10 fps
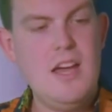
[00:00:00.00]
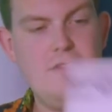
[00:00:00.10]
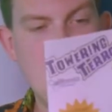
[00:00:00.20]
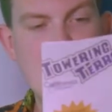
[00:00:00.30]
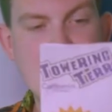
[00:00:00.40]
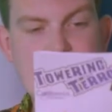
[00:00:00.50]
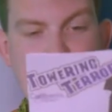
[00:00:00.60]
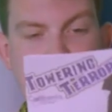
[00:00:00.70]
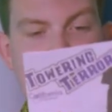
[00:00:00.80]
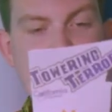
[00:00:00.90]

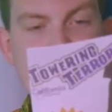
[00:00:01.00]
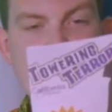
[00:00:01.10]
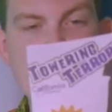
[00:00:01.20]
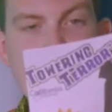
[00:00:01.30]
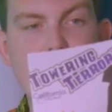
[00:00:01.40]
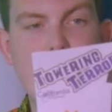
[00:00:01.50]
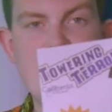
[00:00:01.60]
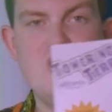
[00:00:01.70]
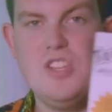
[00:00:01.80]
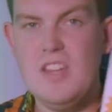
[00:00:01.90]
It is a
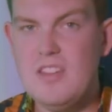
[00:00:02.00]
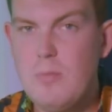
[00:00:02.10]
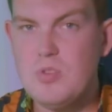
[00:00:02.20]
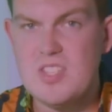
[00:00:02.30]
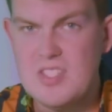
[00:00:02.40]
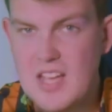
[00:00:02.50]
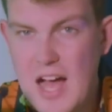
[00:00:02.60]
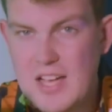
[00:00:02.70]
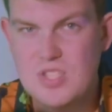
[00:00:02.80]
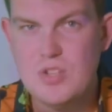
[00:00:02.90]
decoration that doubles as a
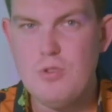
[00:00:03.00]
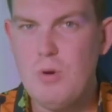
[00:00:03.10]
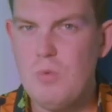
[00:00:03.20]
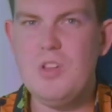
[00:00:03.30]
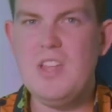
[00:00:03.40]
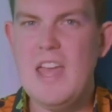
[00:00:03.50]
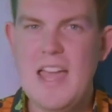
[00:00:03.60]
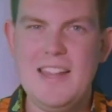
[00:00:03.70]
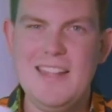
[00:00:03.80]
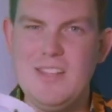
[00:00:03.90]
costume, but really
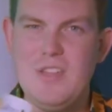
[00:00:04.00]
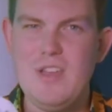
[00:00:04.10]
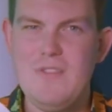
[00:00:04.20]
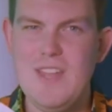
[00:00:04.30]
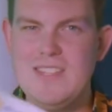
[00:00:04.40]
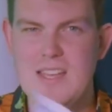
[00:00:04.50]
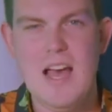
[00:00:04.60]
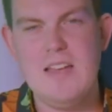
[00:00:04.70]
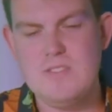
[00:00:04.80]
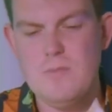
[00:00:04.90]
I like to think of it as a
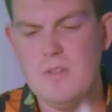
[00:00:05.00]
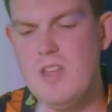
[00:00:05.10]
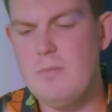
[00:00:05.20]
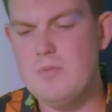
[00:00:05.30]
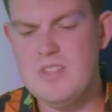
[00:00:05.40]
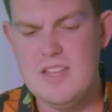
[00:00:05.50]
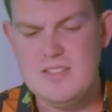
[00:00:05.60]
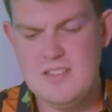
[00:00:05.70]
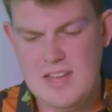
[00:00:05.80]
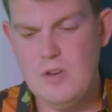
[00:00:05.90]
costume that doubles as
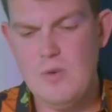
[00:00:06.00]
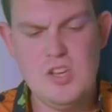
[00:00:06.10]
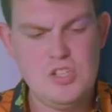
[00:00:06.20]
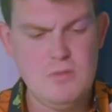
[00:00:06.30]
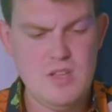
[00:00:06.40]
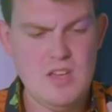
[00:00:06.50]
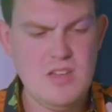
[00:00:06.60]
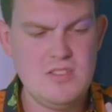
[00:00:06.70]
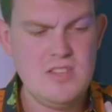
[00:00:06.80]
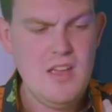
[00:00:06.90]
a decoration,
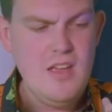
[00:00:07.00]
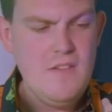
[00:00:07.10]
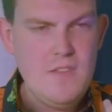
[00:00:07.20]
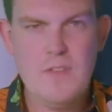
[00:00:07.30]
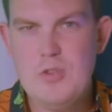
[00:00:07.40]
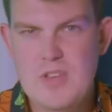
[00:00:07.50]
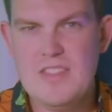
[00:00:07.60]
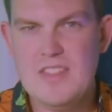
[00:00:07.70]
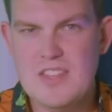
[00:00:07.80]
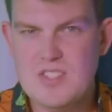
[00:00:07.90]
because if you
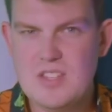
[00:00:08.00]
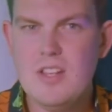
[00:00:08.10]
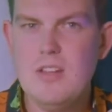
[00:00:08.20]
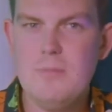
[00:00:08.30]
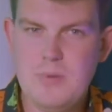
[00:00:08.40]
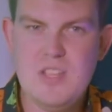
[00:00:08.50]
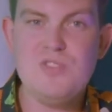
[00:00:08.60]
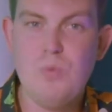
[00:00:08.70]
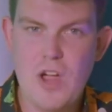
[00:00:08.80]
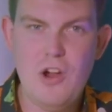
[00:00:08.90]
get this,
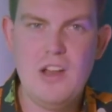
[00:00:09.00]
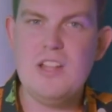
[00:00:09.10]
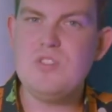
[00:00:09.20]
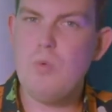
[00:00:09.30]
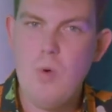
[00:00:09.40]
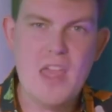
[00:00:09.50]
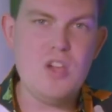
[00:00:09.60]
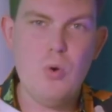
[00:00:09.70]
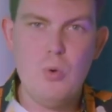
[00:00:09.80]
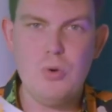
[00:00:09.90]
please wear it. It's
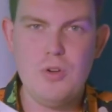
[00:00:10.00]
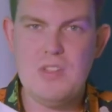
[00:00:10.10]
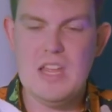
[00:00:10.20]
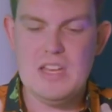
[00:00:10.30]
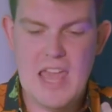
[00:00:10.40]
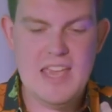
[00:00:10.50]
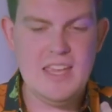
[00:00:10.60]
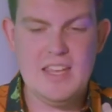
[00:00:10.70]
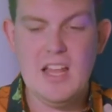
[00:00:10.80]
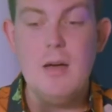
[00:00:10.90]
way cooler than
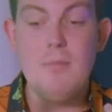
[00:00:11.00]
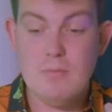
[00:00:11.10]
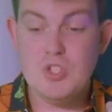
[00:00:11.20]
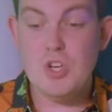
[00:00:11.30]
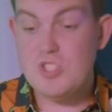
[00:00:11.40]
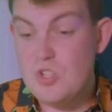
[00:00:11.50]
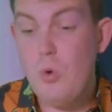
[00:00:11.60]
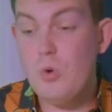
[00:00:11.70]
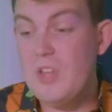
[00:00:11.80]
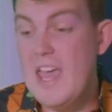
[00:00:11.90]
hanging it up. I'm sure it's
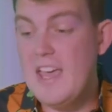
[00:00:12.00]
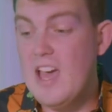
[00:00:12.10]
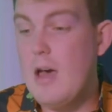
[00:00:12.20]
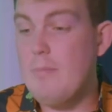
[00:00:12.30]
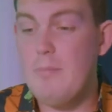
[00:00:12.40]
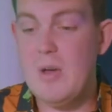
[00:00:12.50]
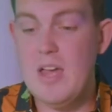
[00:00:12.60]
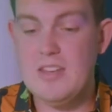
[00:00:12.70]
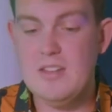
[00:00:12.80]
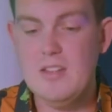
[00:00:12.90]
cool to hang up,
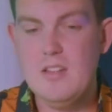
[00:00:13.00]
but